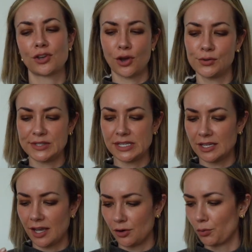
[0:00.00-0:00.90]

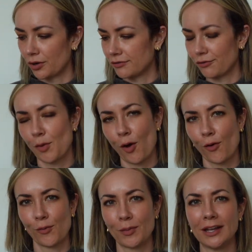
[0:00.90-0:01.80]
cozy kind of working from
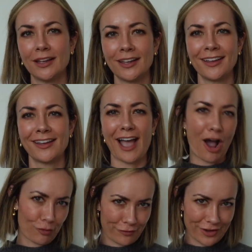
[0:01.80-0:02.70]
home
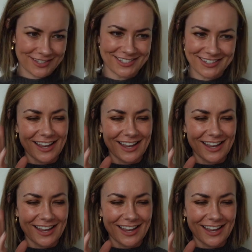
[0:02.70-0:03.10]
outfit.